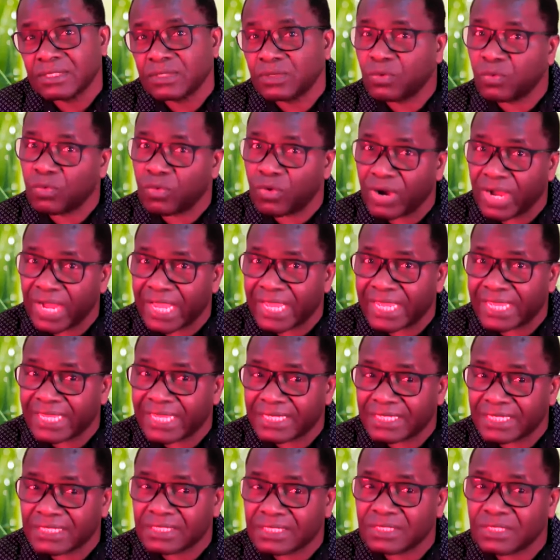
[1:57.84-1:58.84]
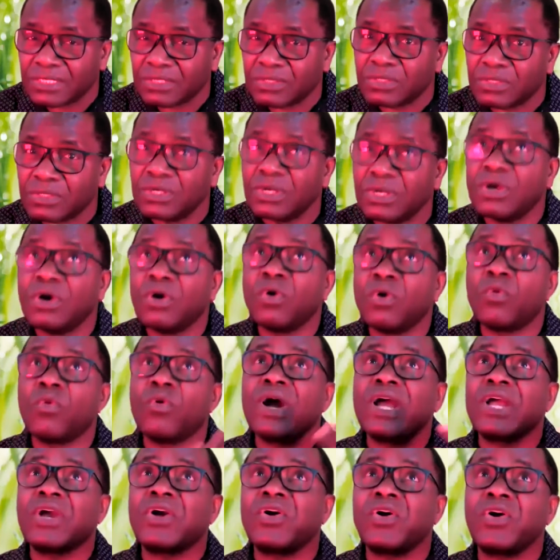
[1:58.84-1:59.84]
why?
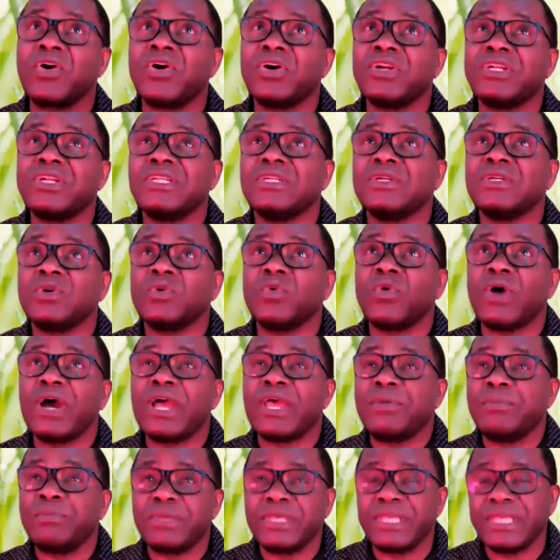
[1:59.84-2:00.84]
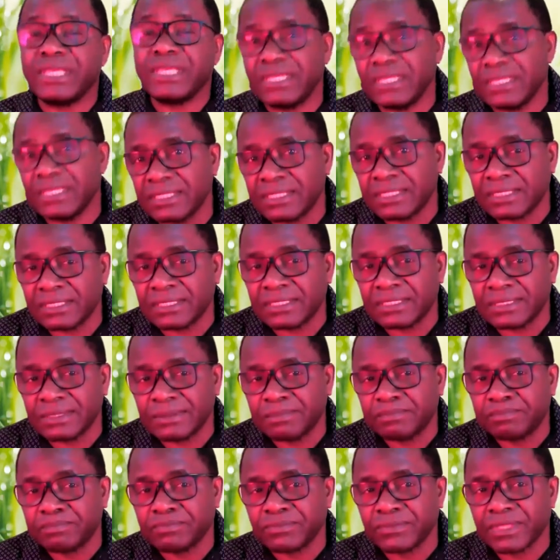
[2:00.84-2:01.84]
Why God? Why me?
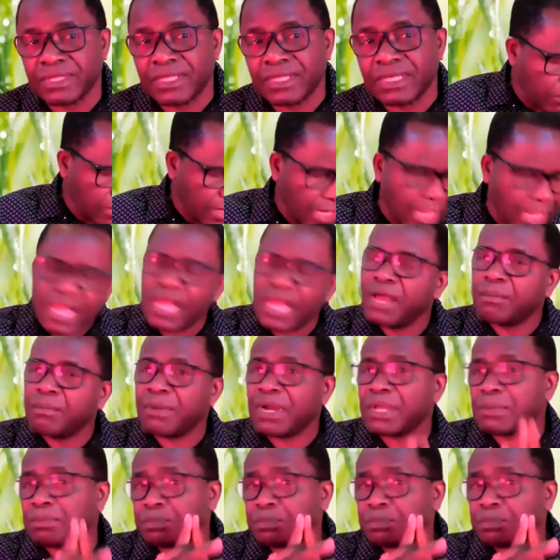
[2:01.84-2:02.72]
My